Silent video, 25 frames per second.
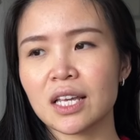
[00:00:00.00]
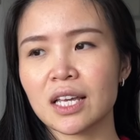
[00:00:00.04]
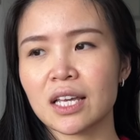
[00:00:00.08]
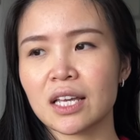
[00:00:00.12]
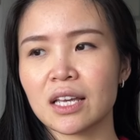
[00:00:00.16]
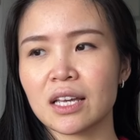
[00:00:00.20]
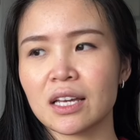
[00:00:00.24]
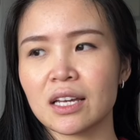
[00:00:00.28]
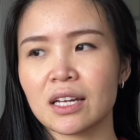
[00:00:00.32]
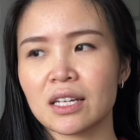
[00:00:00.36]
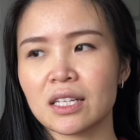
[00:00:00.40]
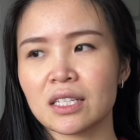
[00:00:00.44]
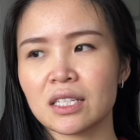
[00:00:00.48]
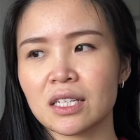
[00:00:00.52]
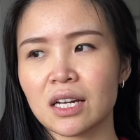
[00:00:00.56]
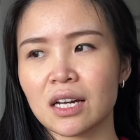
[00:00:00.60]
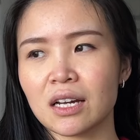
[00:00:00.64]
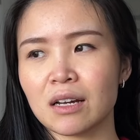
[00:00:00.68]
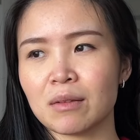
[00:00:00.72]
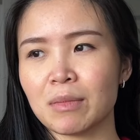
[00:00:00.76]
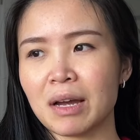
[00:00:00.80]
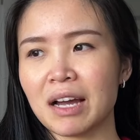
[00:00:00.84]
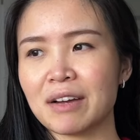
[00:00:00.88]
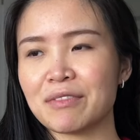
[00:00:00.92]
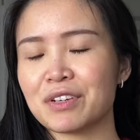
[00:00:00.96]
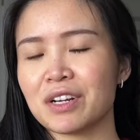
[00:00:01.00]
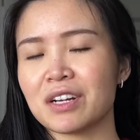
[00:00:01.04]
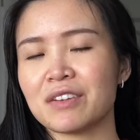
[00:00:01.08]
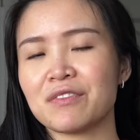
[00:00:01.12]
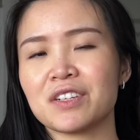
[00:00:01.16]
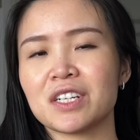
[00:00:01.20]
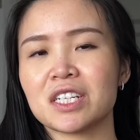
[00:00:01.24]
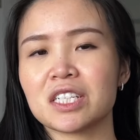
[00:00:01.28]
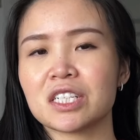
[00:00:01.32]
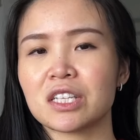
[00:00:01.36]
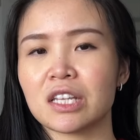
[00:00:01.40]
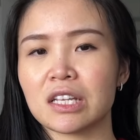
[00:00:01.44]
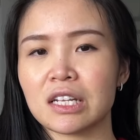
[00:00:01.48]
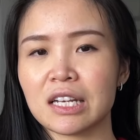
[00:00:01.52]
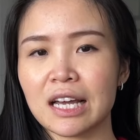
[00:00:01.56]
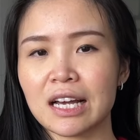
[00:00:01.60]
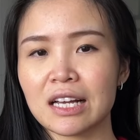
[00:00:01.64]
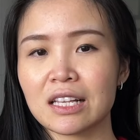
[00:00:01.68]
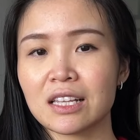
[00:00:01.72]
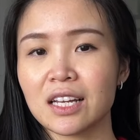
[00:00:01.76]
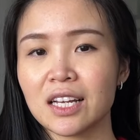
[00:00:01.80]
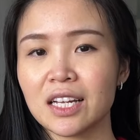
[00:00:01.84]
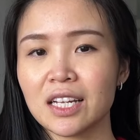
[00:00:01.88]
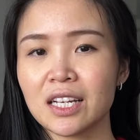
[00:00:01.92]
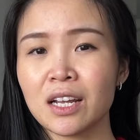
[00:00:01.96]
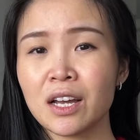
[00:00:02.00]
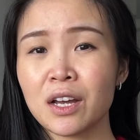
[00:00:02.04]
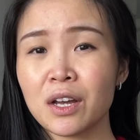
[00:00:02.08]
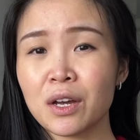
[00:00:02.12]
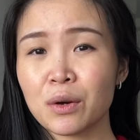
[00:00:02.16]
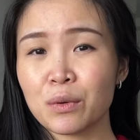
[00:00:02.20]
and after I finished the neckline,